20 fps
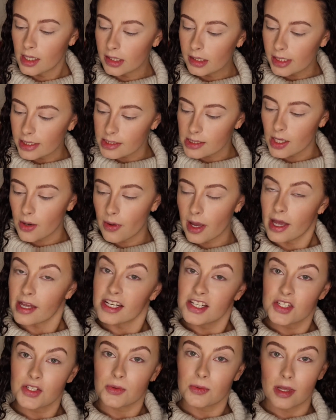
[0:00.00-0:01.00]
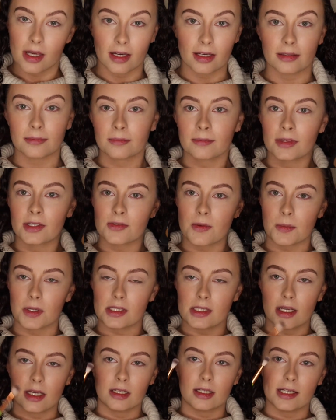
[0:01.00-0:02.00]
Let's go ahead and do that. So I'm going
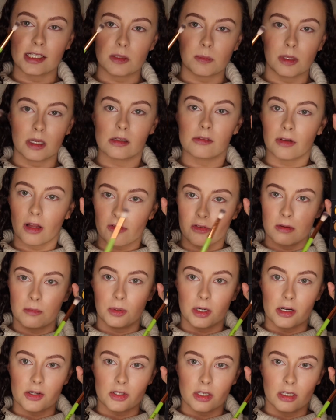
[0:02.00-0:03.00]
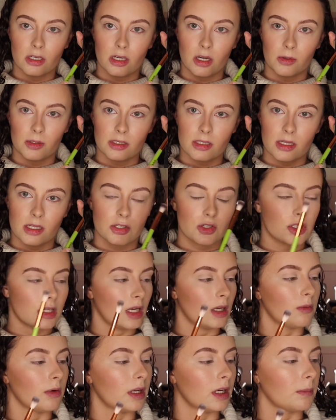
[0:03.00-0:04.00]
to take a nice big fluffy brush and go into the
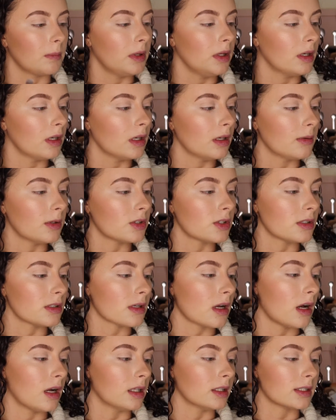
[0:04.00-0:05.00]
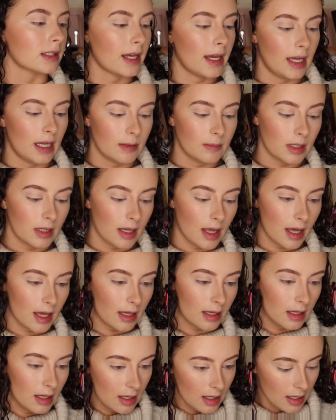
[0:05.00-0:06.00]
shade right up here, which is called
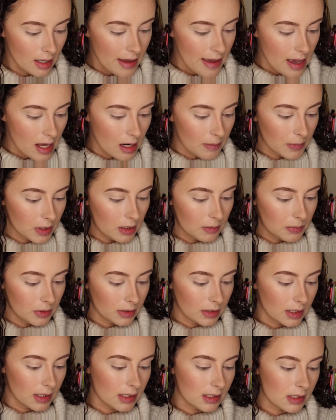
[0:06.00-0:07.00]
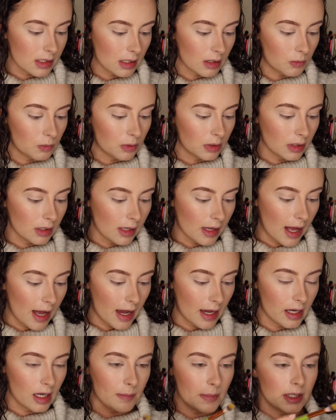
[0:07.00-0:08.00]
Camelot. And I'm going to put this real
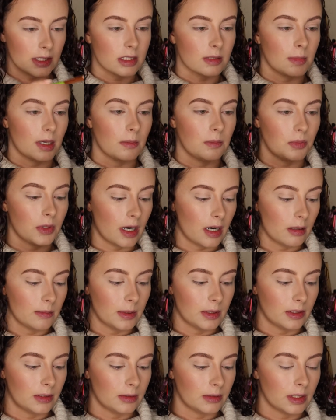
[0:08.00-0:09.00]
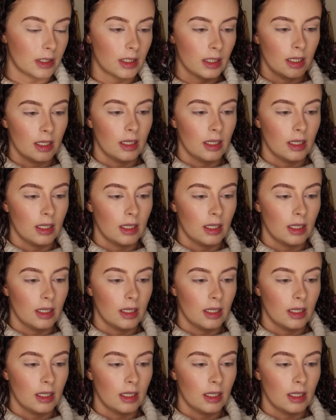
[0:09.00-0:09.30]
high up onto my brow bone